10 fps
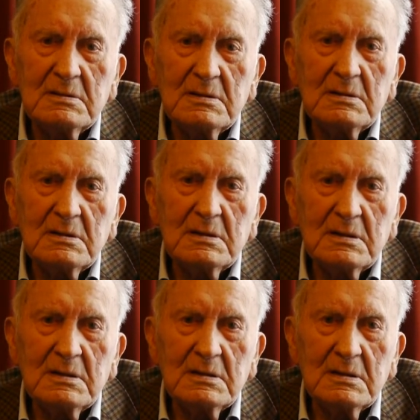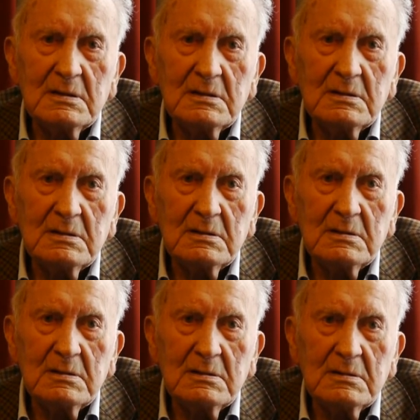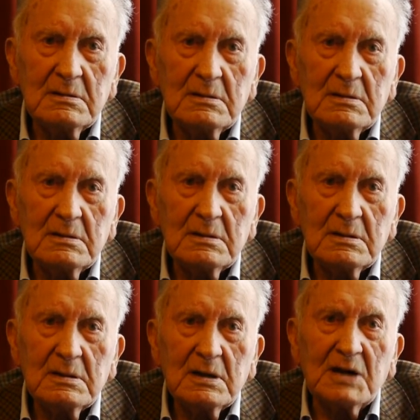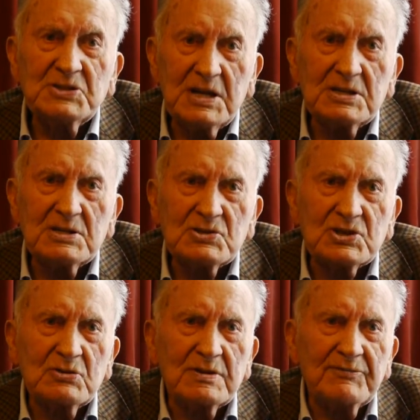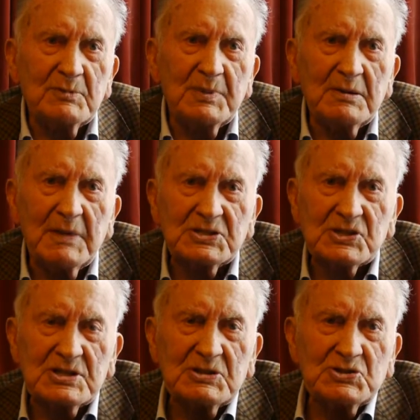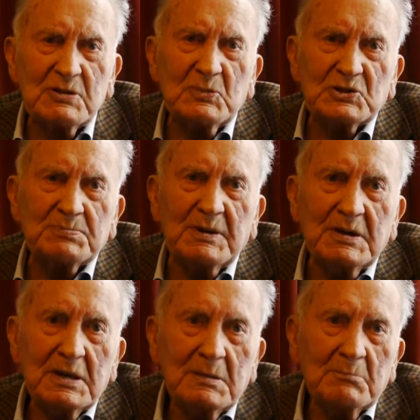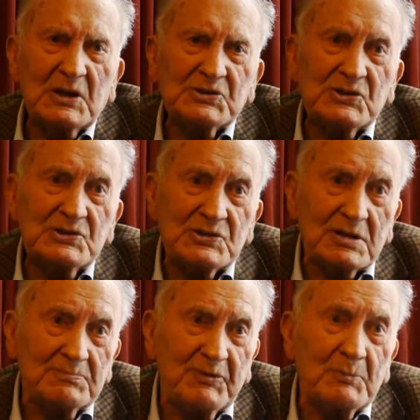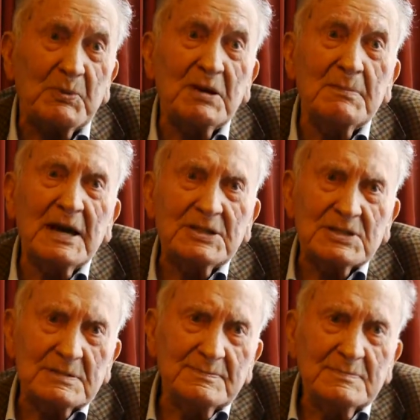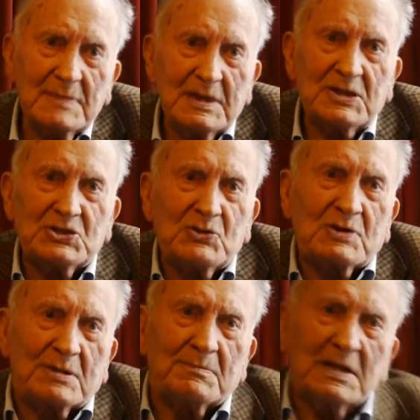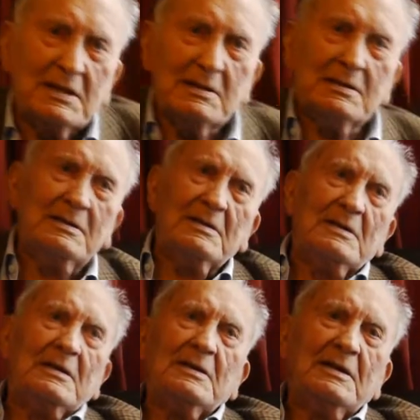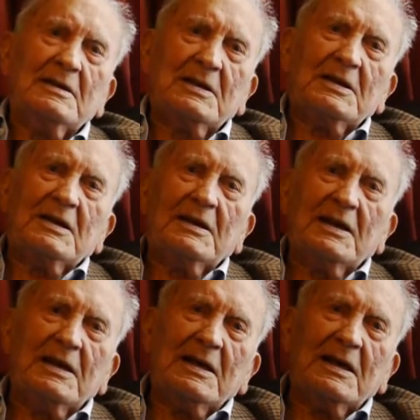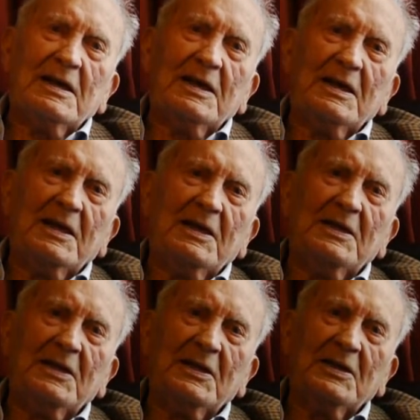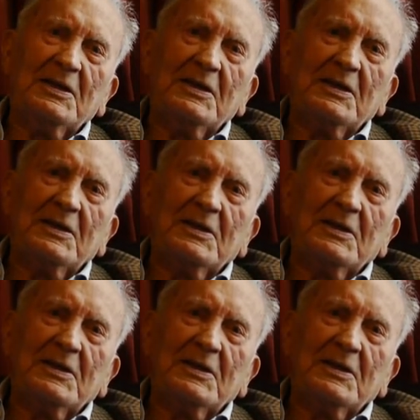Did you ever go and follow the football, Steve? I did. I used to go to football matches. Not so much. My, my sons were football mad. Uh, the two of them. Can you remember any of the old games from Leicester at all?